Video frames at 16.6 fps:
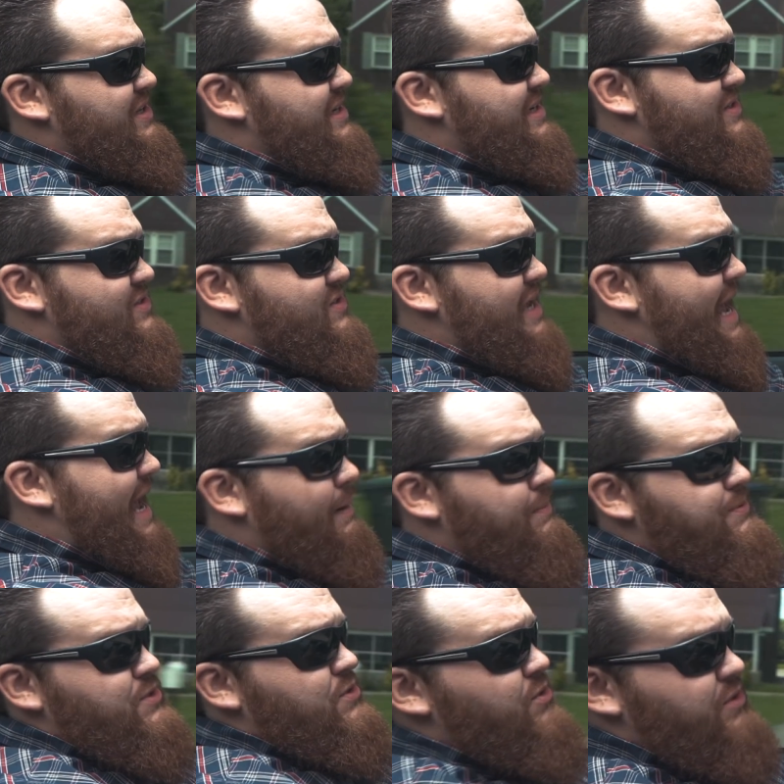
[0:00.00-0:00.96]
is
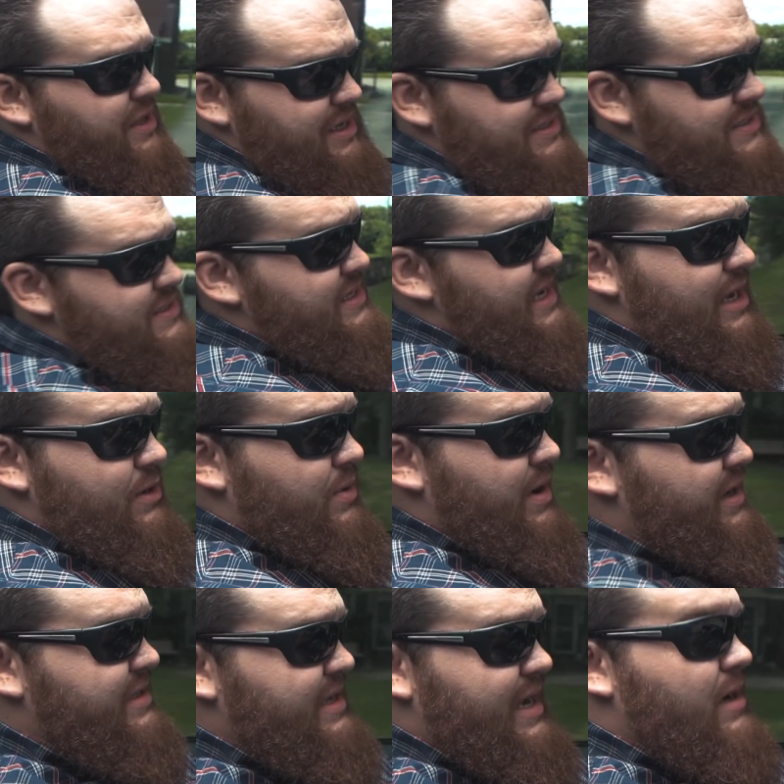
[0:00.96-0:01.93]
absolutely insane
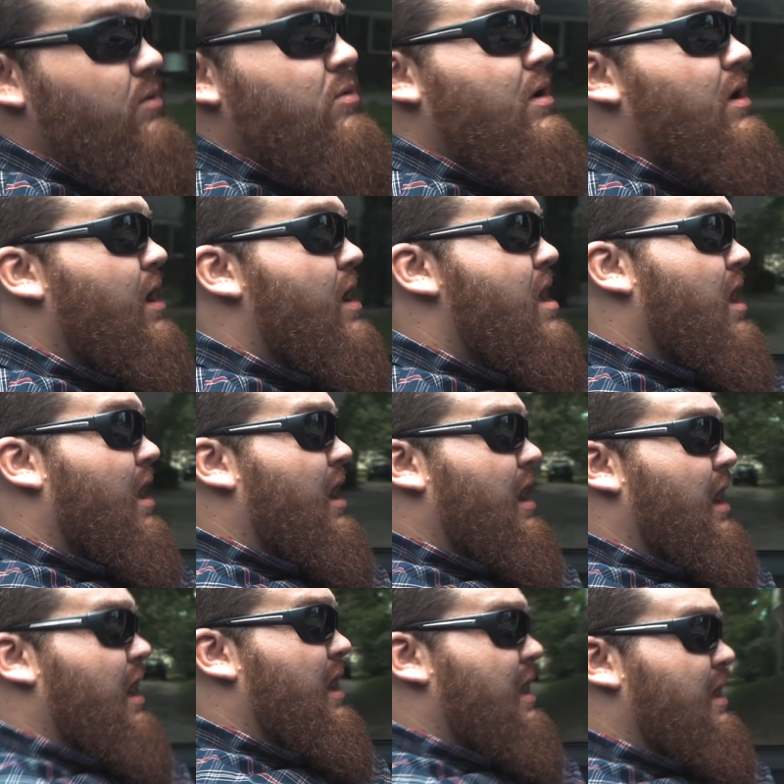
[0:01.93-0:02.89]
right now.
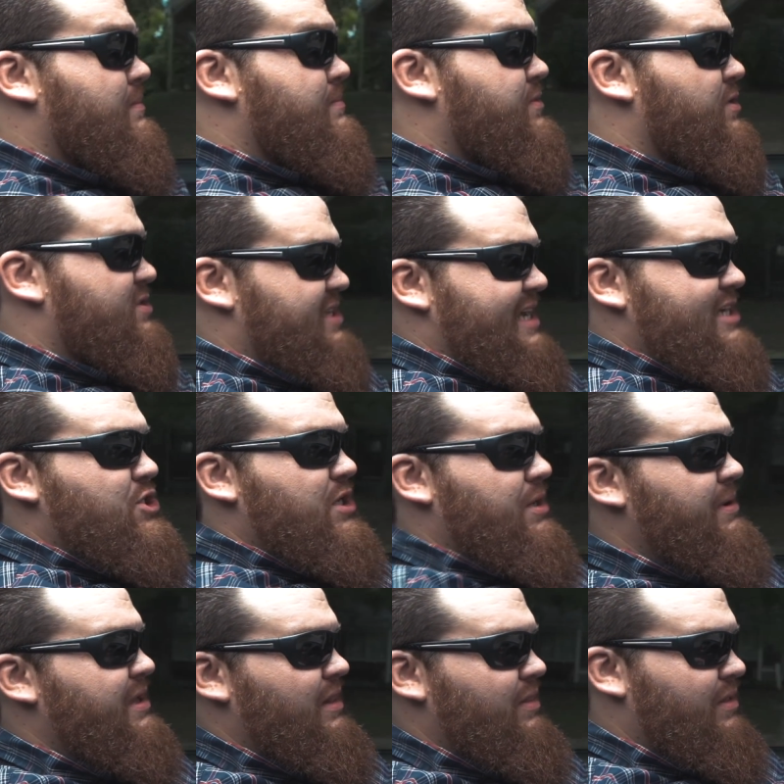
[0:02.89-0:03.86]
There's actually
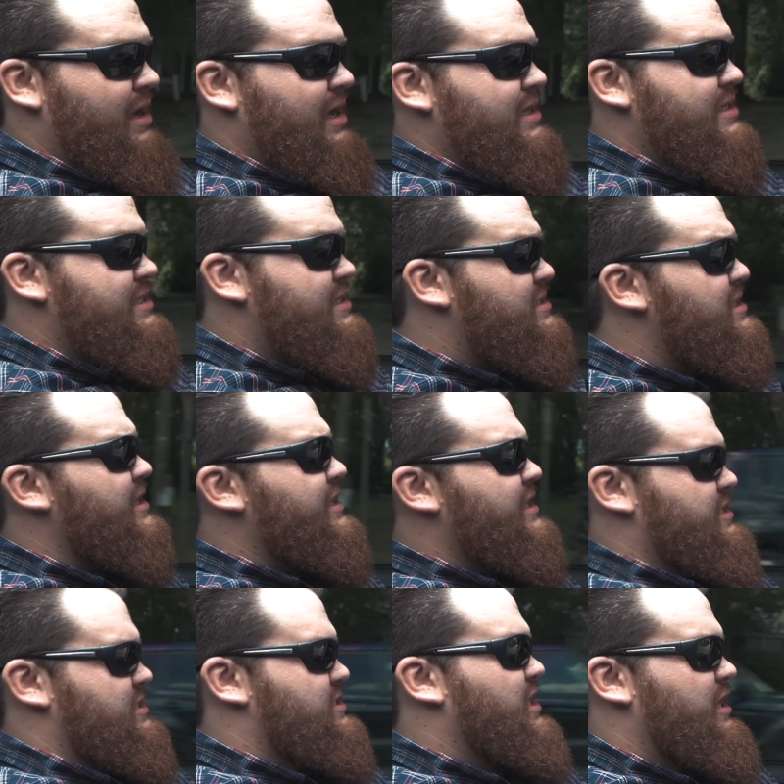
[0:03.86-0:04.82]
been a lot of
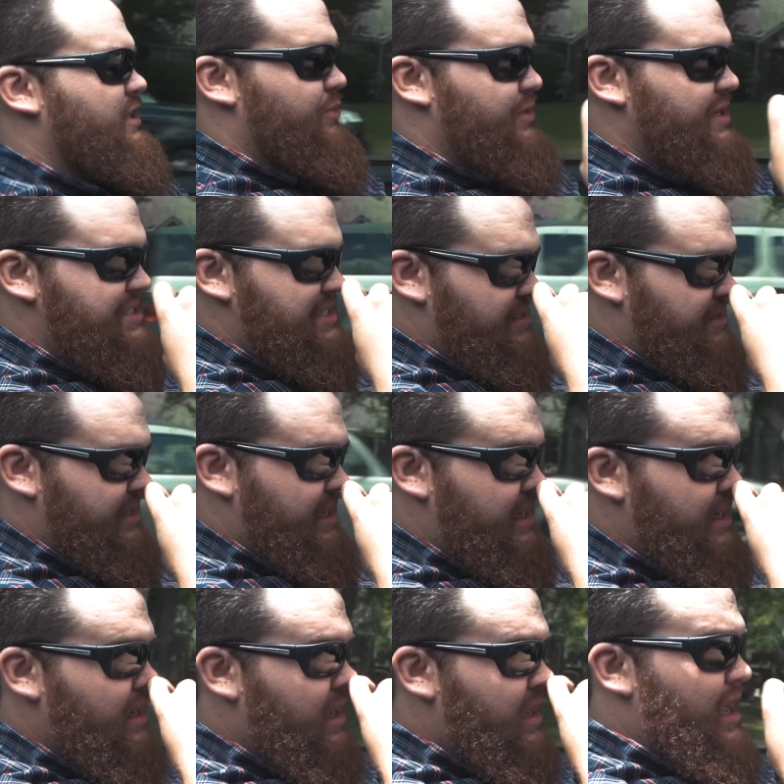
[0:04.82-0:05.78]
studies done
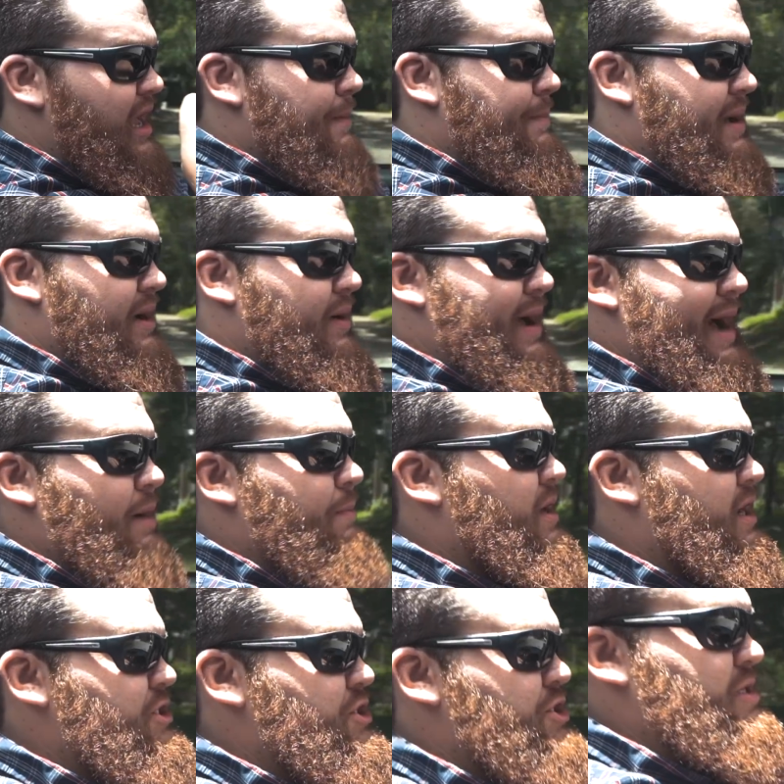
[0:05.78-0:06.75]
recently about how
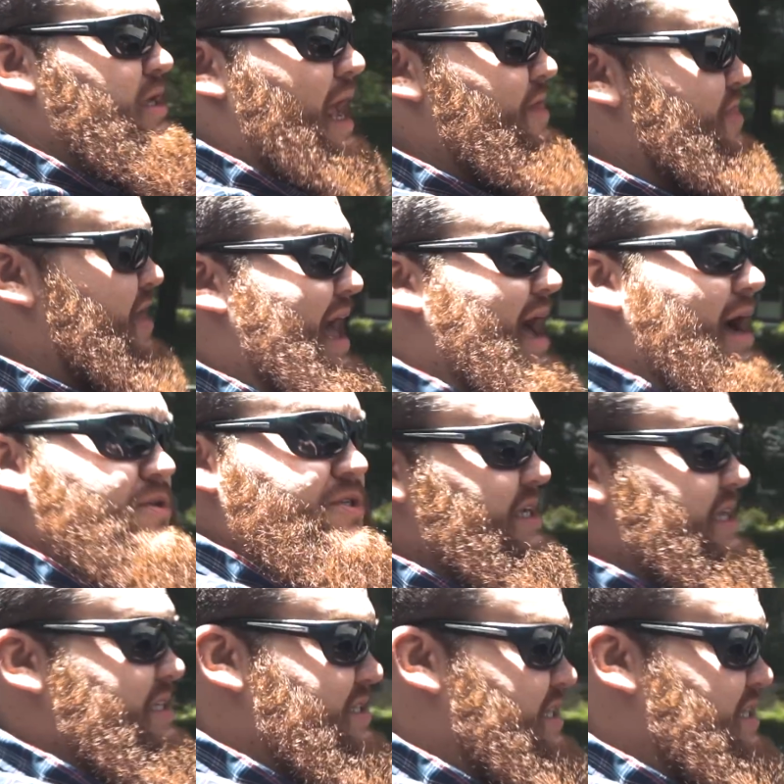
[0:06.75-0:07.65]
much the housing has